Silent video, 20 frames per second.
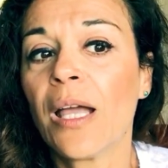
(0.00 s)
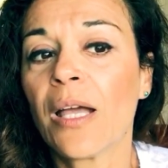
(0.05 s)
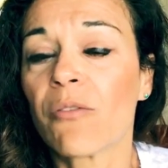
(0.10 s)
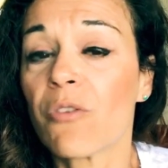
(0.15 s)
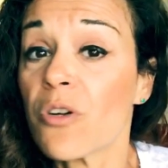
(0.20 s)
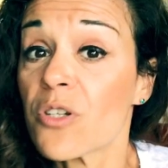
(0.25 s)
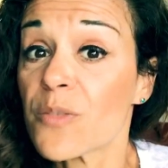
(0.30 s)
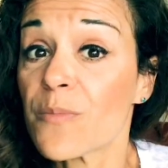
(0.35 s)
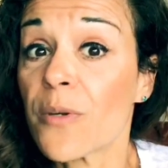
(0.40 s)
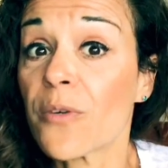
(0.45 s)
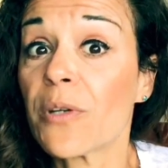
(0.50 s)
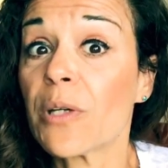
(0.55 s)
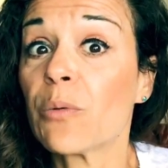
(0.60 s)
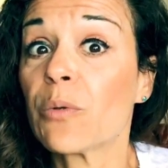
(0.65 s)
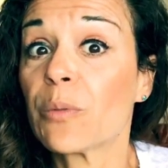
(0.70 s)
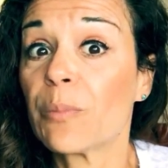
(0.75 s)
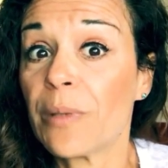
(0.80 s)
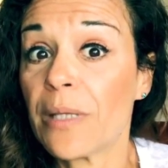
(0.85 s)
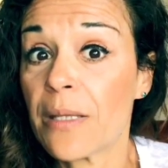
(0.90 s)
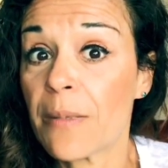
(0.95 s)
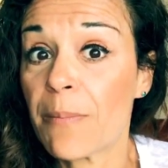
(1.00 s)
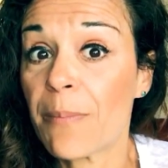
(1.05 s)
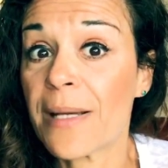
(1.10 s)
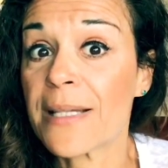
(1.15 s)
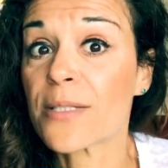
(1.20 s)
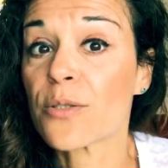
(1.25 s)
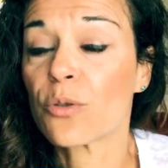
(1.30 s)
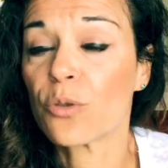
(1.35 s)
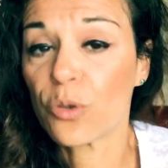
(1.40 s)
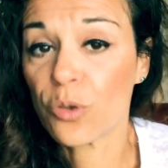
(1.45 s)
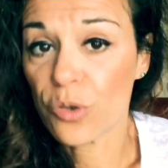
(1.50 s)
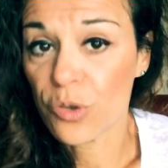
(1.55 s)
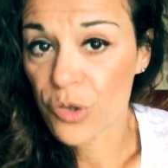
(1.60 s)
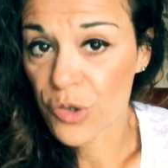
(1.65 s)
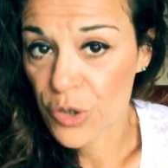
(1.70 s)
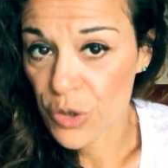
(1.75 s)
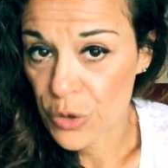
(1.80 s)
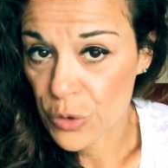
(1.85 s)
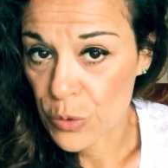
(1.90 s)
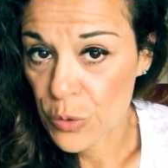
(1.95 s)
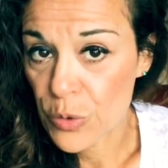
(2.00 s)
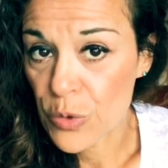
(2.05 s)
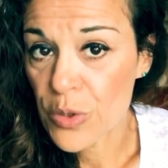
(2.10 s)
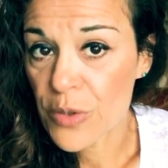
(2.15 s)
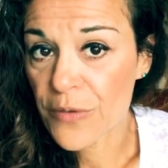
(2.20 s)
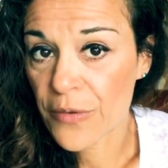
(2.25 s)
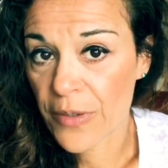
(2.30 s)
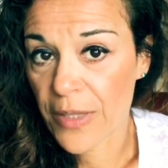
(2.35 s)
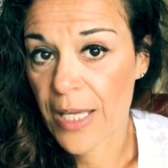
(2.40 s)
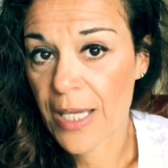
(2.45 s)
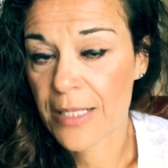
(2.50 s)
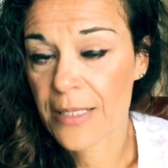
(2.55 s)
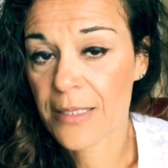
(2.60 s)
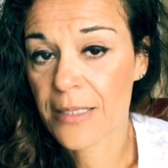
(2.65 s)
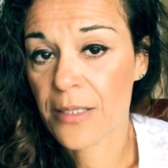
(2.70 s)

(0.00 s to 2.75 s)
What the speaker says: rosemary would be the best oil to use for that.